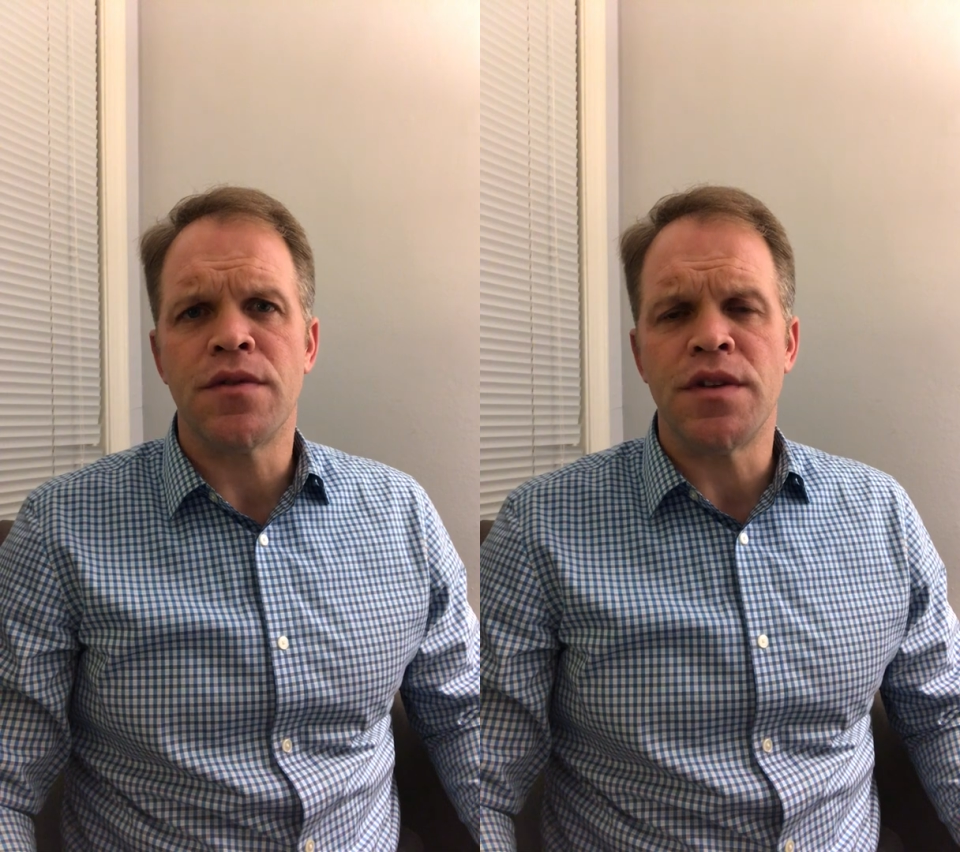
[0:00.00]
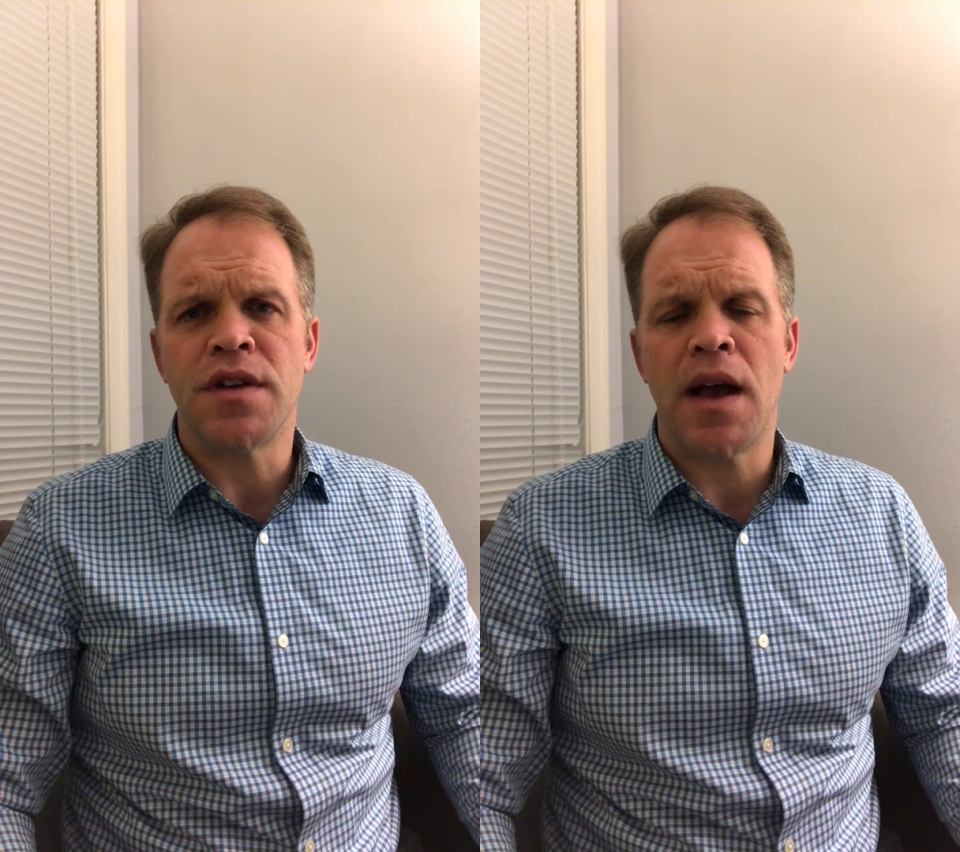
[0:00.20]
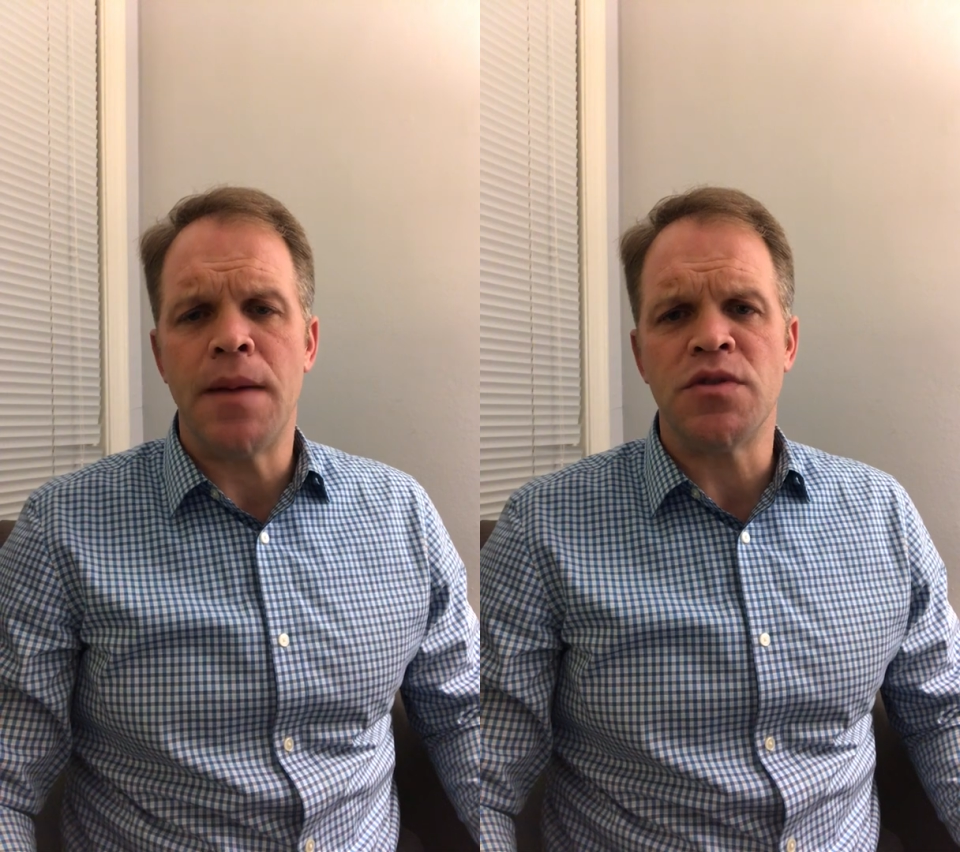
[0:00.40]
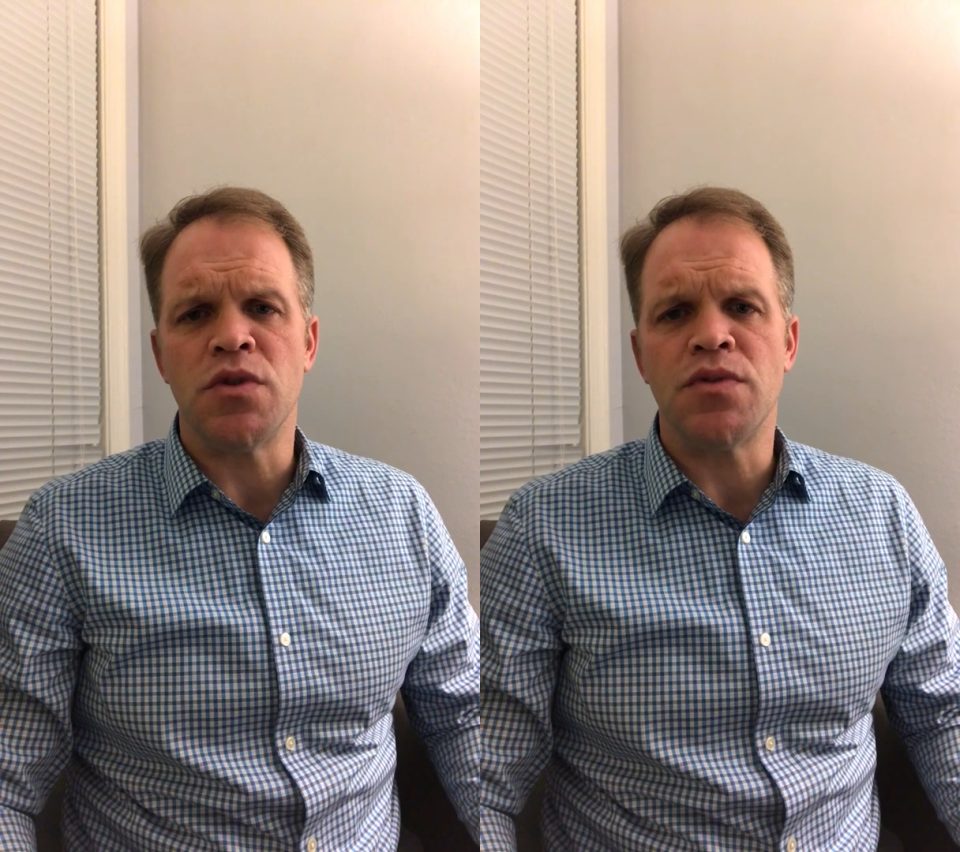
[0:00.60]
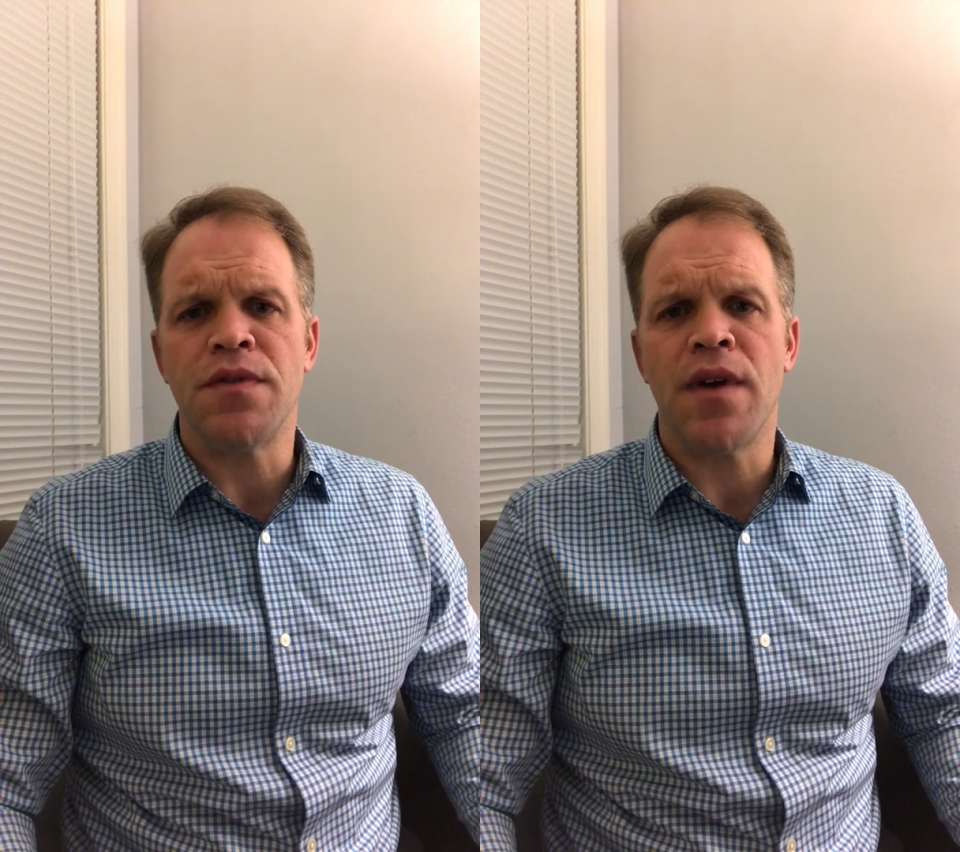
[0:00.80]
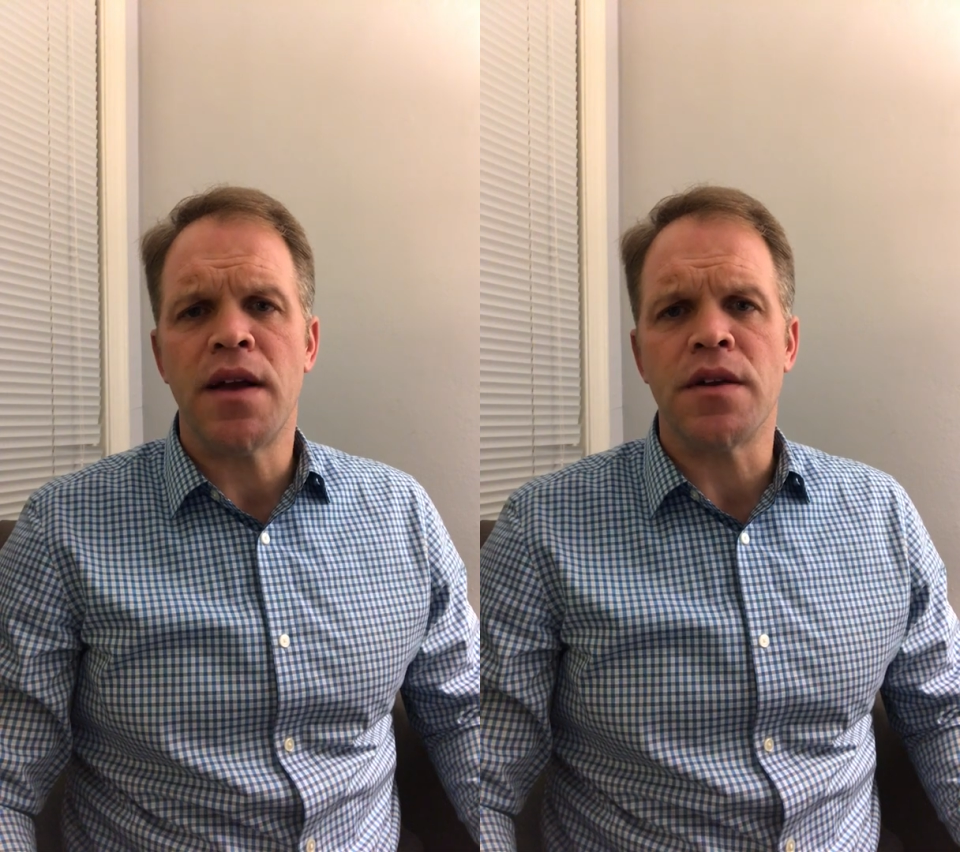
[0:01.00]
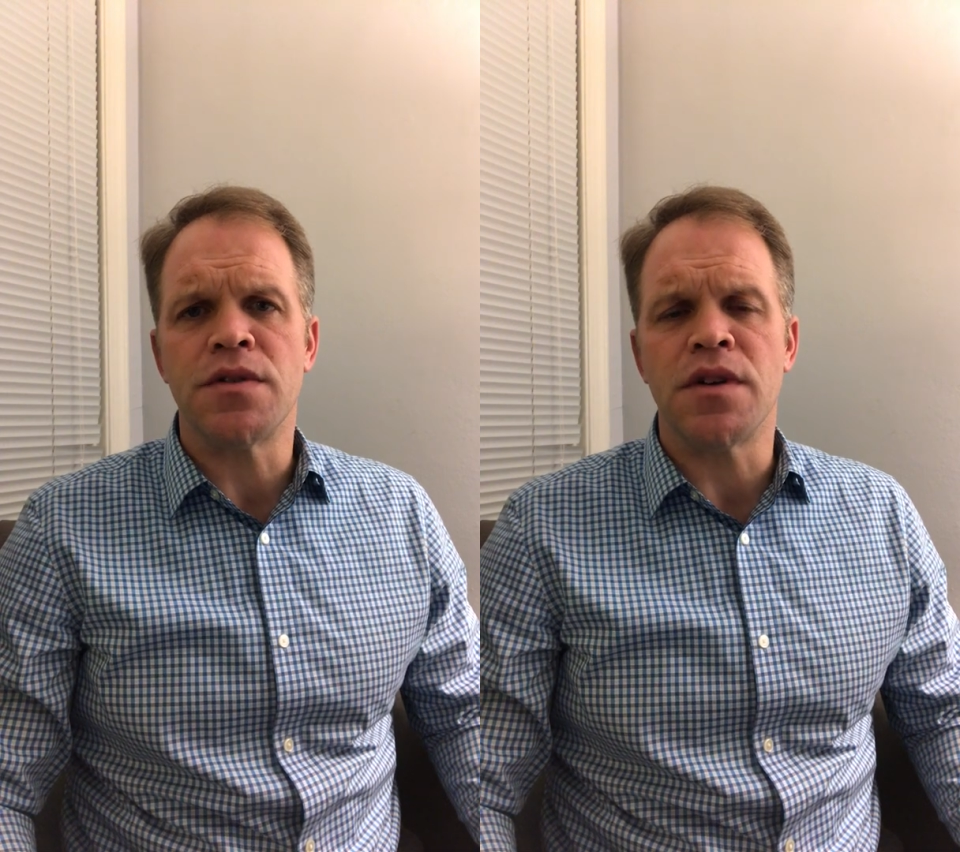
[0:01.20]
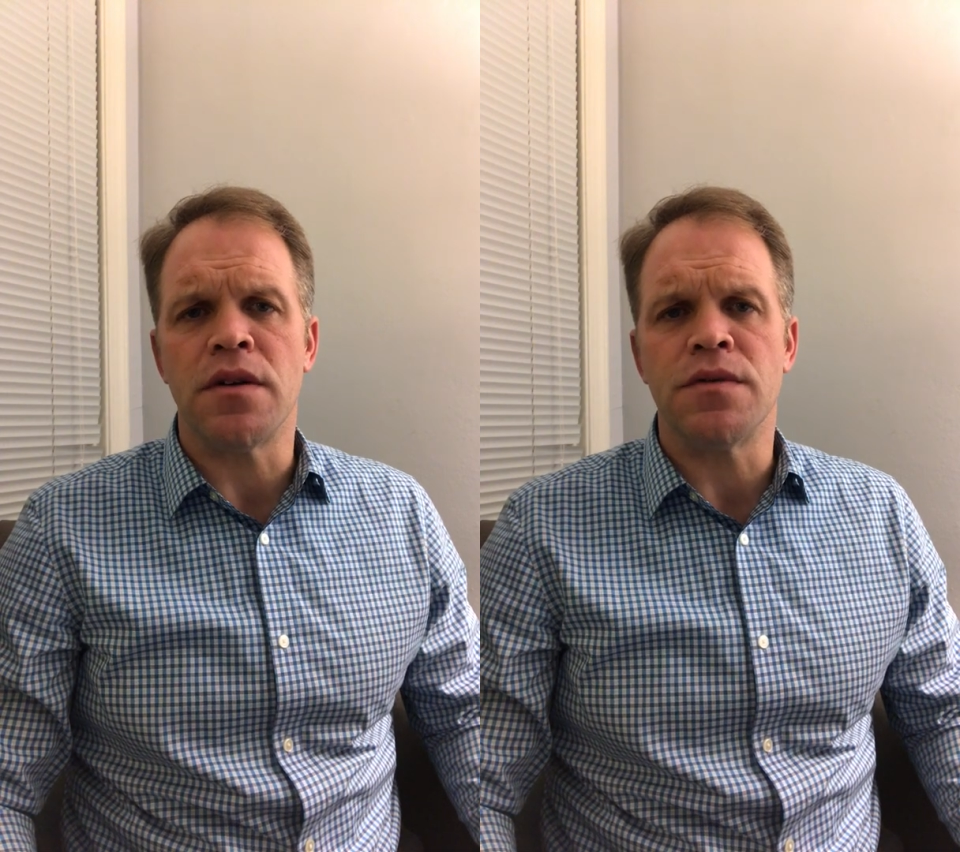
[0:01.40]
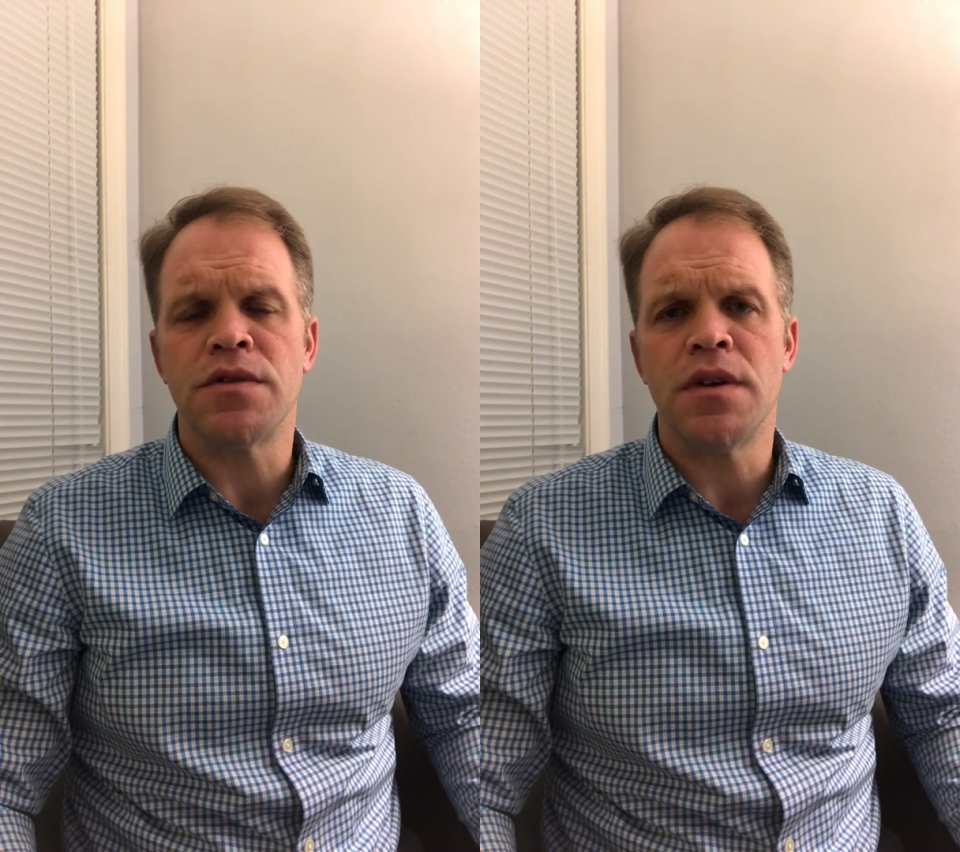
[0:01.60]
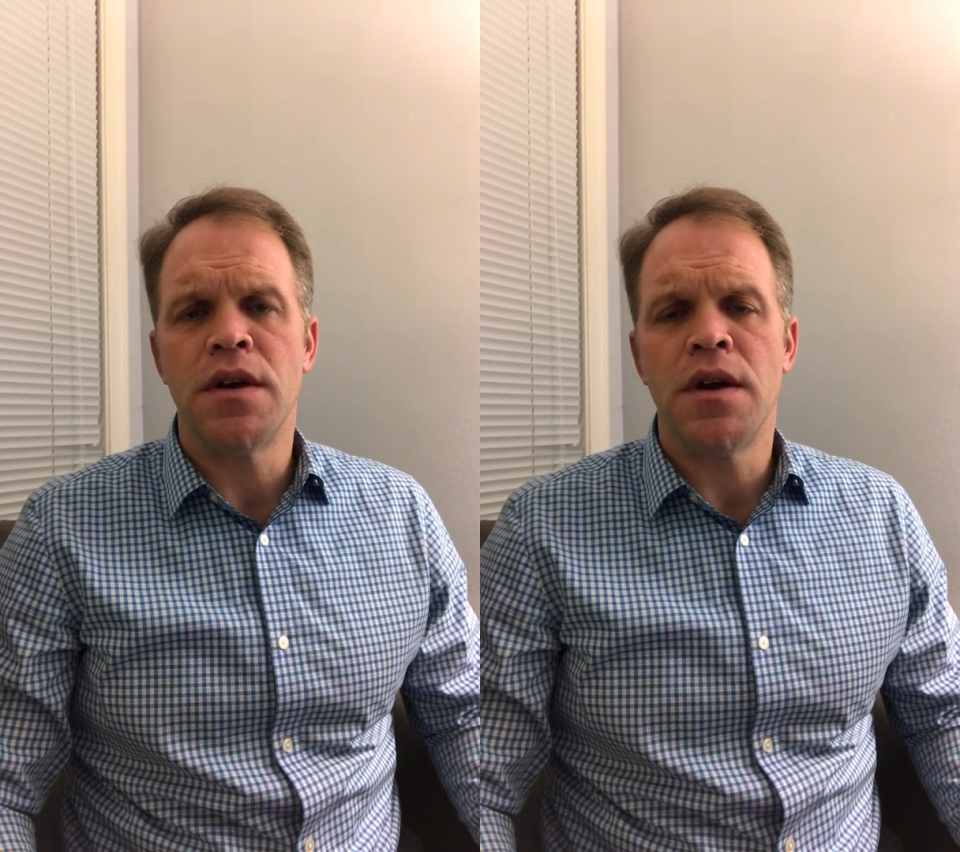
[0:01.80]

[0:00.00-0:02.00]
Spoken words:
for the times in which we find ourselves.